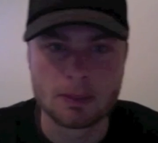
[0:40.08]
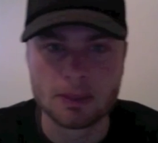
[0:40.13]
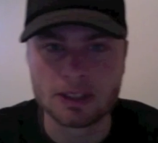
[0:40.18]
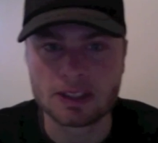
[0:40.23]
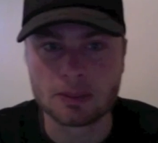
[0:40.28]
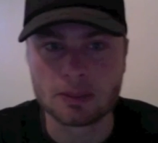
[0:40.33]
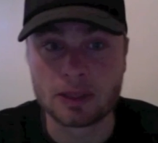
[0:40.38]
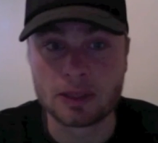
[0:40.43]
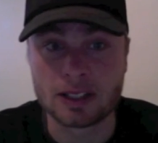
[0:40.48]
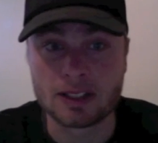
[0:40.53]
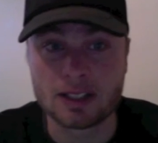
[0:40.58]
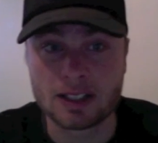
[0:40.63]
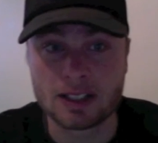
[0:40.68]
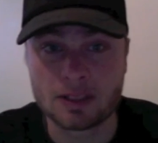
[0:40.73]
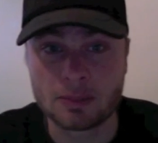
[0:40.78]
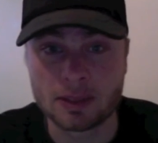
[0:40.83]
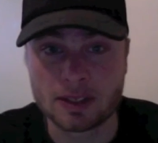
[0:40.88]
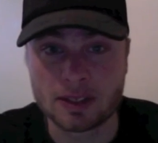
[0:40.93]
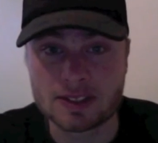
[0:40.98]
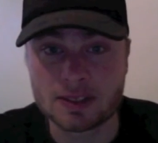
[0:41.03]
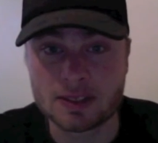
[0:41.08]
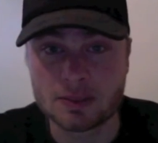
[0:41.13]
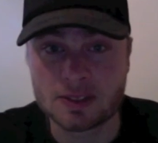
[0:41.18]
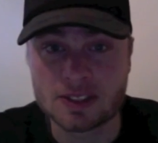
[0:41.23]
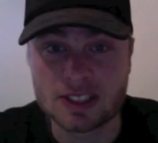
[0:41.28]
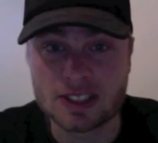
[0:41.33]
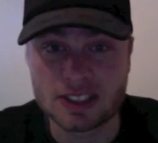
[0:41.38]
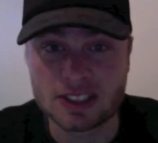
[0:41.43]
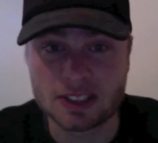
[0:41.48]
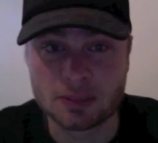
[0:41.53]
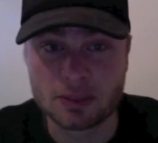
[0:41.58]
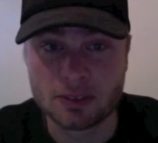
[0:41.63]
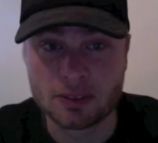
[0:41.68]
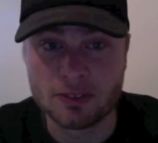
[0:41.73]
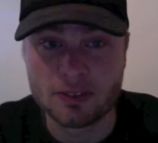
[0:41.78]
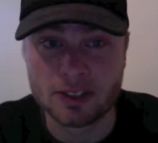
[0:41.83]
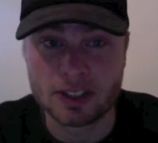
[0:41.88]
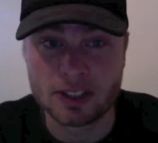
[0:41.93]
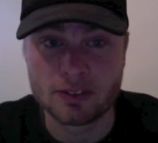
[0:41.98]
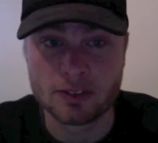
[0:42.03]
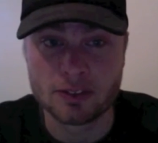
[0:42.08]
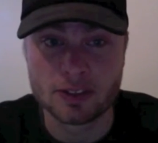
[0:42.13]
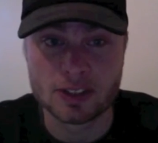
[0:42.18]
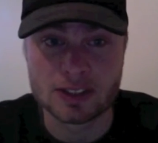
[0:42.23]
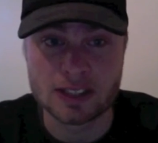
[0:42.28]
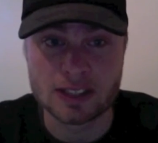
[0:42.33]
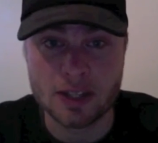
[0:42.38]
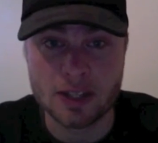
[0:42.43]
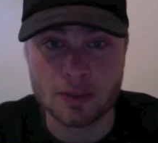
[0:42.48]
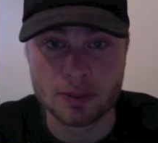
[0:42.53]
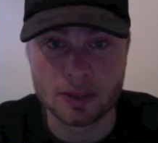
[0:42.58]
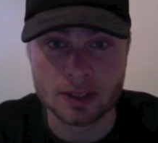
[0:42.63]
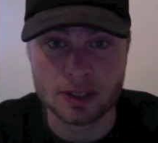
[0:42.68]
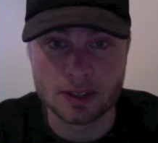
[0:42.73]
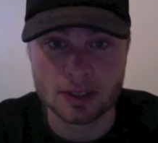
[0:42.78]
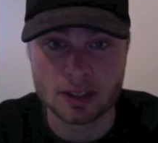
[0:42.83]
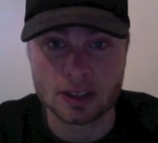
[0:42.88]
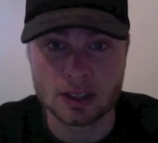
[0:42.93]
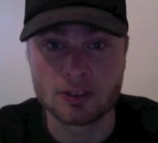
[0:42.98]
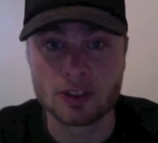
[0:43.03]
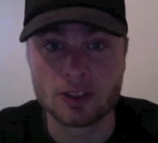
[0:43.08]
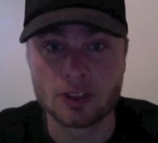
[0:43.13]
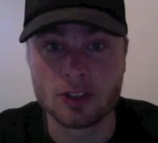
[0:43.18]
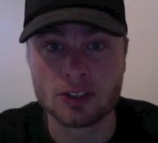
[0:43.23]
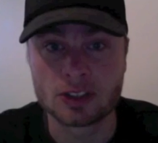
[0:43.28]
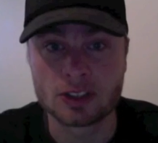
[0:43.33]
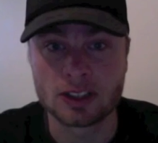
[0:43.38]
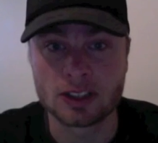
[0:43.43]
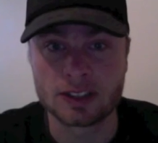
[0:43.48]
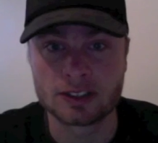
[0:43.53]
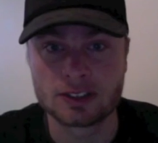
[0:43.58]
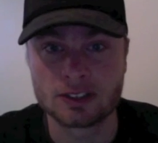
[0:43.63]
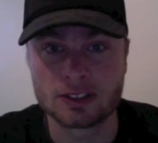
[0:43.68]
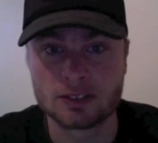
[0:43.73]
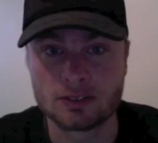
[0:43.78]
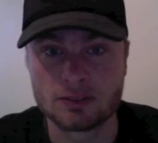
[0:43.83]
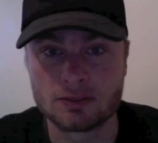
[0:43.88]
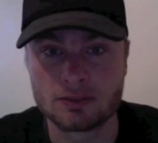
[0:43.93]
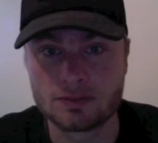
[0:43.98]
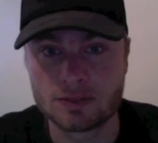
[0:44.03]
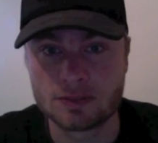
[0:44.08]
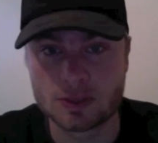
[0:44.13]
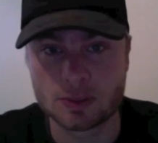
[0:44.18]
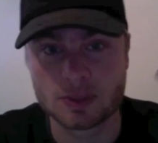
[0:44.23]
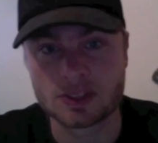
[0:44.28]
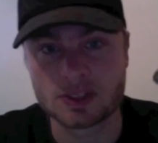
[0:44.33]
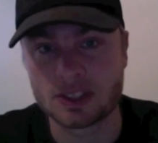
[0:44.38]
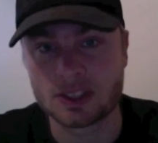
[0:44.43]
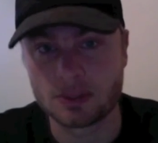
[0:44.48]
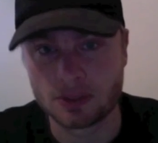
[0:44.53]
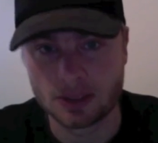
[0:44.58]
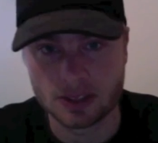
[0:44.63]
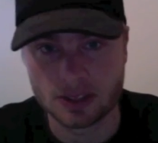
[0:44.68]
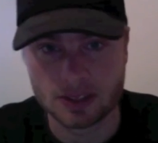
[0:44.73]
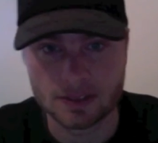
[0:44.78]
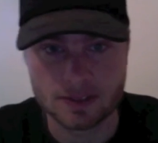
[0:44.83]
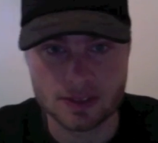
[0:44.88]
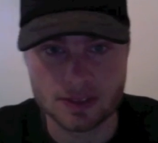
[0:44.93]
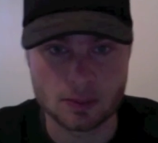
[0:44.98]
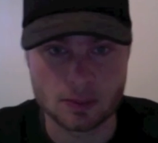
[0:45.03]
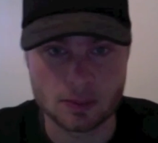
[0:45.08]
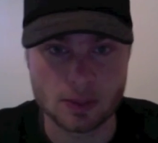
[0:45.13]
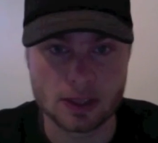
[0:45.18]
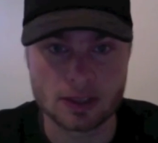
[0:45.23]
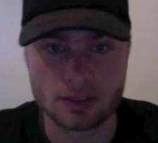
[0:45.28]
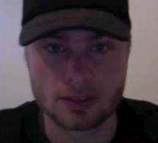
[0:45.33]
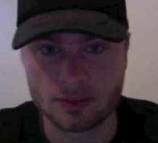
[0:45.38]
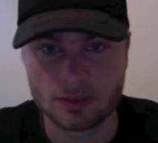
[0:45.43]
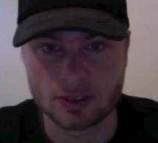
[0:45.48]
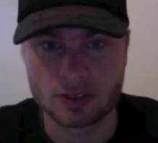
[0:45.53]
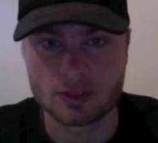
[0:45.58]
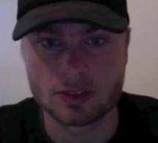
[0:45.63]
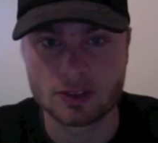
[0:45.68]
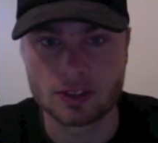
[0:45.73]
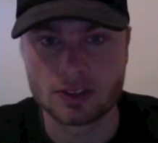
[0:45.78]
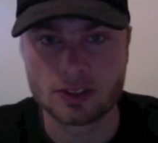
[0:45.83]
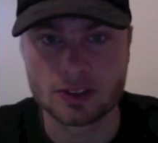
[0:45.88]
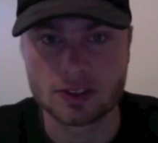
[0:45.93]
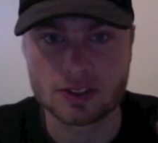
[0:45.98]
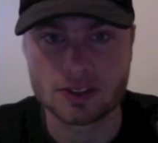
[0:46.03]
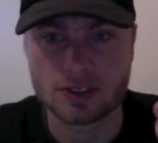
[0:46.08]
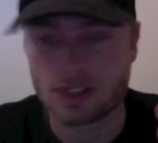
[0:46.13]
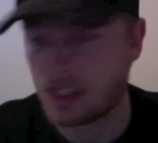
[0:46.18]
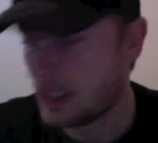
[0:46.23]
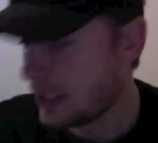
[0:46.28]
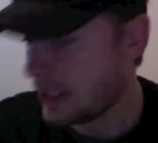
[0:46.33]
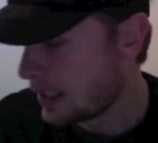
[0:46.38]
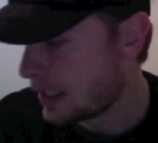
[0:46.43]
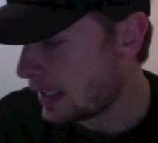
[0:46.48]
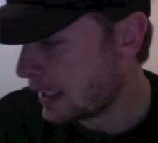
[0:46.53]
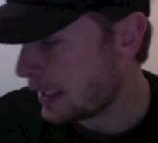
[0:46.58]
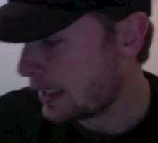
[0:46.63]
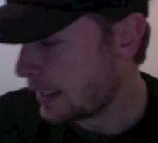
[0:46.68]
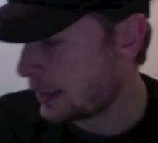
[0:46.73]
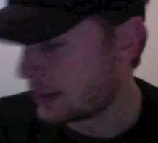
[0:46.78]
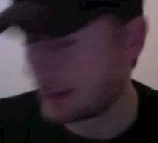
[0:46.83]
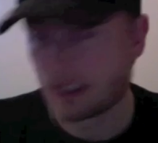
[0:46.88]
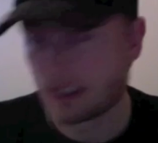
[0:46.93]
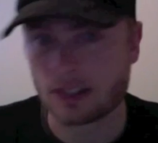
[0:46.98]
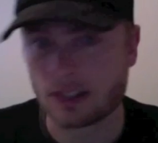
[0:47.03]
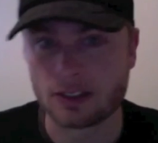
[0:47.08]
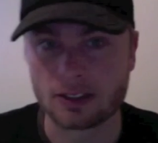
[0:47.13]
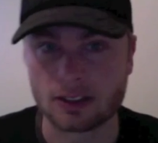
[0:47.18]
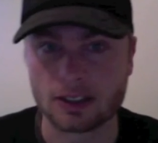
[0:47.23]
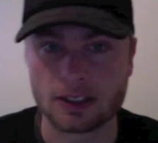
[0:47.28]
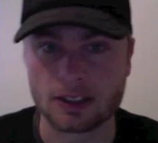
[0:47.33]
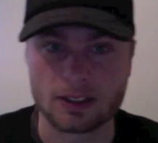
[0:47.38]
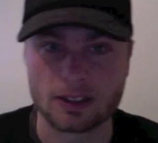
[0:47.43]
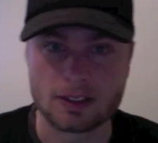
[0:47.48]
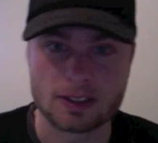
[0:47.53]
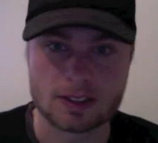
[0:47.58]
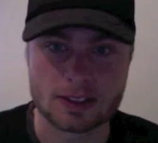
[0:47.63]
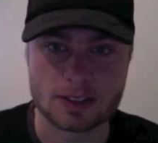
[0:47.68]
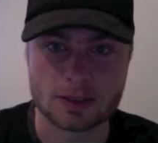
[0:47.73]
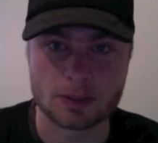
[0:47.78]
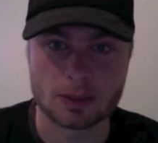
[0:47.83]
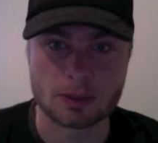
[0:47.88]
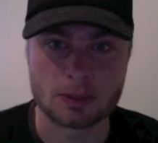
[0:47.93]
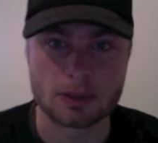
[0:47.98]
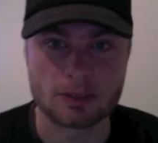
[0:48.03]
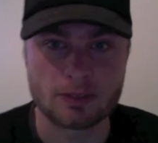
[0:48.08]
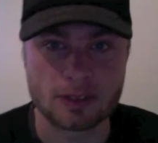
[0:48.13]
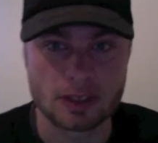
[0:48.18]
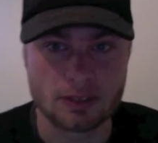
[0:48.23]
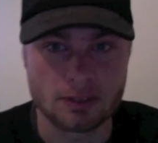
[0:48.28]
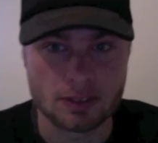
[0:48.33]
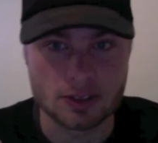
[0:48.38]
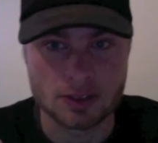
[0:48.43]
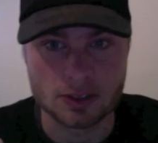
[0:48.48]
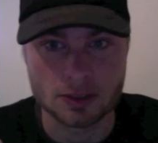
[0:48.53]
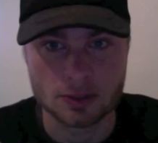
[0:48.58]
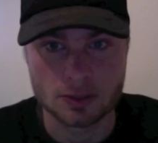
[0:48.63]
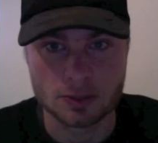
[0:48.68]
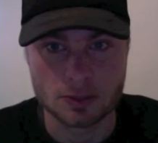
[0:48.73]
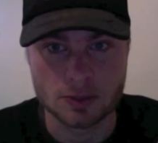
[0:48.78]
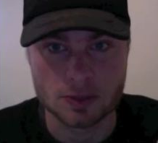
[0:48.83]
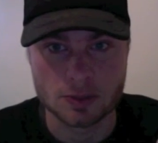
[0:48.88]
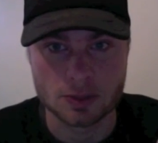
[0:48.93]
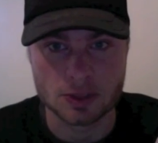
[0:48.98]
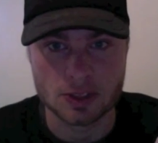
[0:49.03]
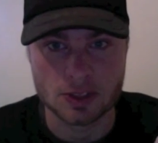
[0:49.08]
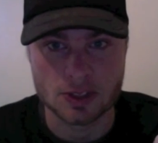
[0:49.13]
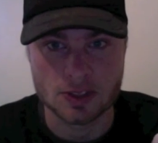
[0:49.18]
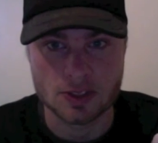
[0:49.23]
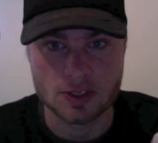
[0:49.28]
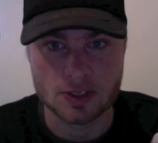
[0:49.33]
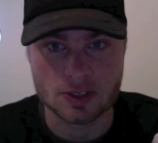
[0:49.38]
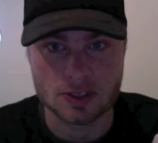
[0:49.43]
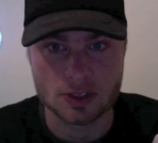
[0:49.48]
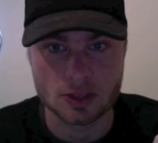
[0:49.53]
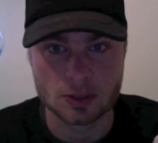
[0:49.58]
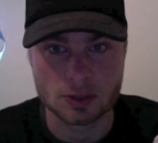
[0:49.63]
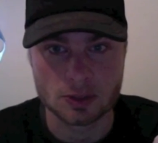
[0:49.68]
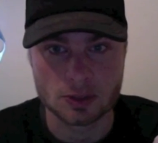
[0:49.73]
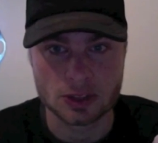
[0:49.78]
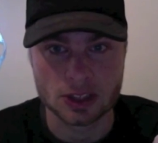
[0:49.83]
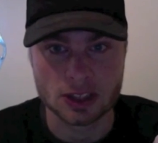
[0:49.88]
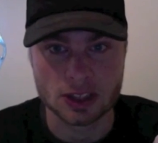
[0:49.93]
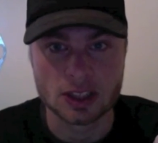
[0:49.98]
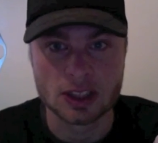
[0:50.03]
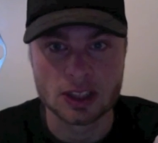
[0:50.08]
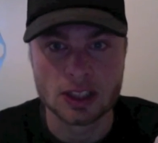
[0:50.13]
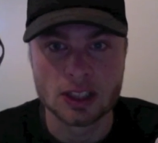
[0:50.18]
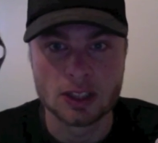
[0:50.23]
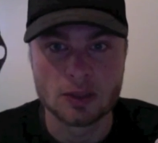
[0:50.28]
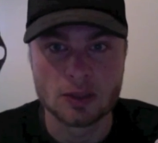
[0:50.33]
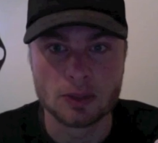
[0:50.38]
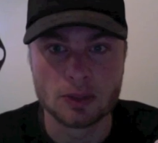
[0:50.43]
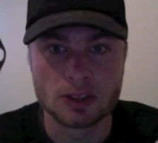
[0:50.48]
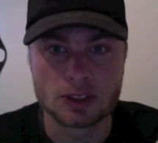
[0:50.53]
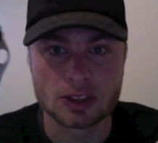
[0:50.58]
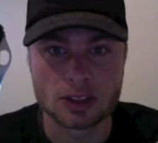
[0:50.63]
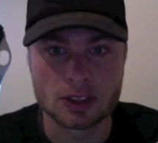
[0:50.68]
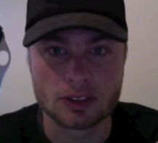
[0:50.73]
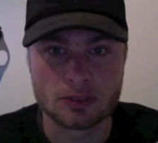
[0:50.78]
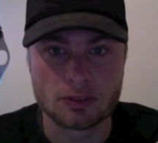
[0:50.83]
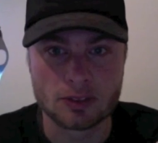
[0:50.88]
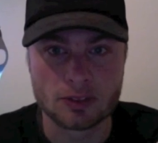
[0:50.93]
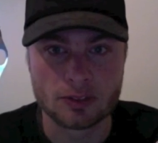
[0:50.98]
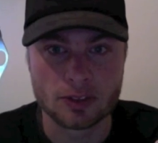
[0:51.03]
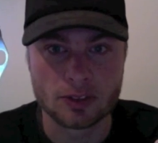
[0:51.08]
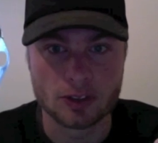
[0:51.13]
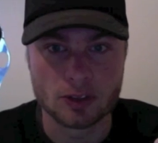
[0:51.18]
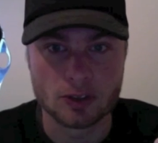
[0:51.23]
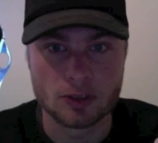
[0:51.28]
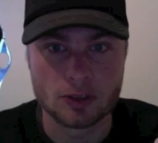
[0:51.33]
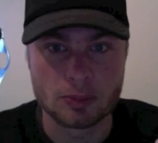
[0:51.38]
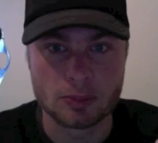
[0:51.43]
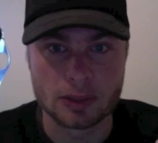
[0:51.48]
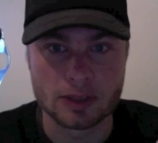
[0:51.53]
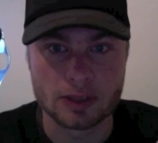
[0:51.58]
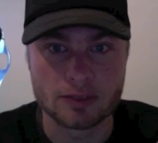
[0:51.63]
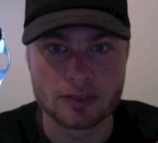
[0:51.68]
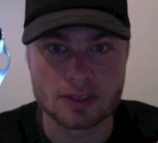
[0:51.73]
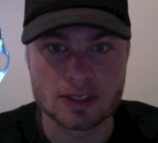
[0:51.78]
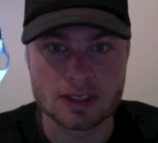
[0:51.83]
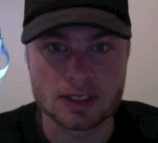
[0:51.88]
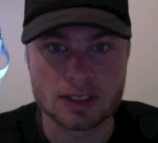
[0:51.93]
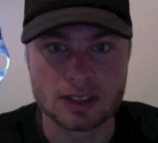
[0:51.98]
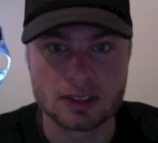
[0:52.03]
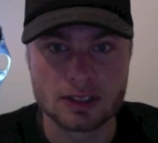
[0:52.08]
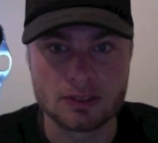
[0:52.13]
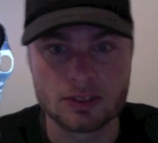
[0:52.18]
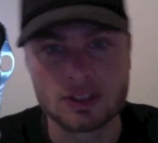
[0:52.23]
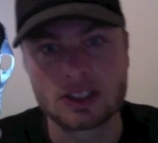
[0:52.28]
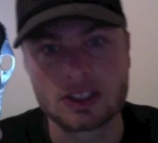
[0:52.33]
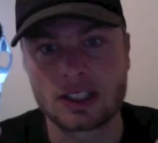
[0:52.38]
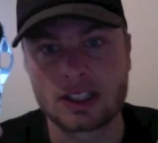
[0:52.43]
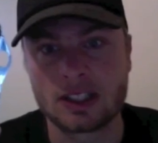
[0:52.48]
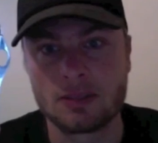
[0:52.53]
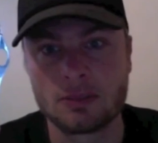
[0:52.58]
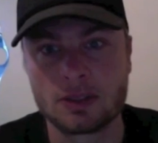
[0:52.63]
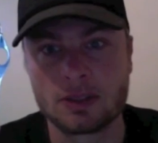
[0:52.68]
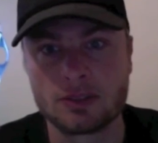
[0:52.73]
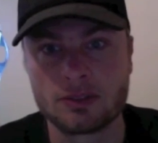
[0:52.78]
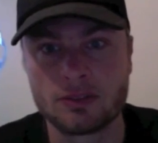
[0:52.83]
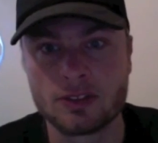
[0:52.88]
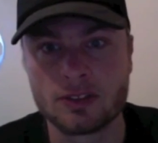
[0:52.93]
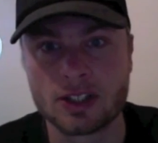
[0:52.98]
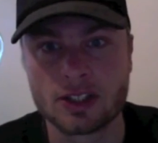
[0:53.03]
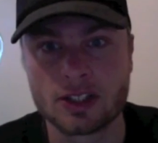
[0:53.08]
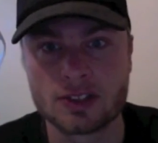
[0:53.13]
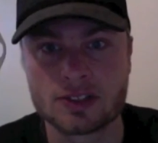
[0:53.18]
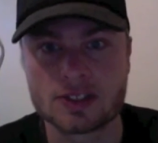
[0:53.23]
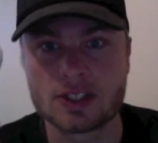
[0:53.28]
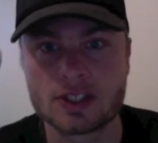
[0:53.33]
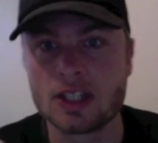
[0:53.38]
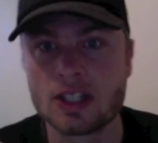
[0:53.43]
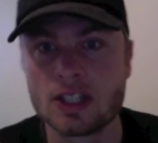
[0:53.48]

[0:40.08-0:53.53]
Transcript: actually pretty glad I picked this up. This is actually my very first Leatherman. I have a huge collection of Swiss Army knives, Wenger, Victorinox, and currently this is one of my favourite tools, which is the Solder, which I've reviewed previously if you check out my other videos.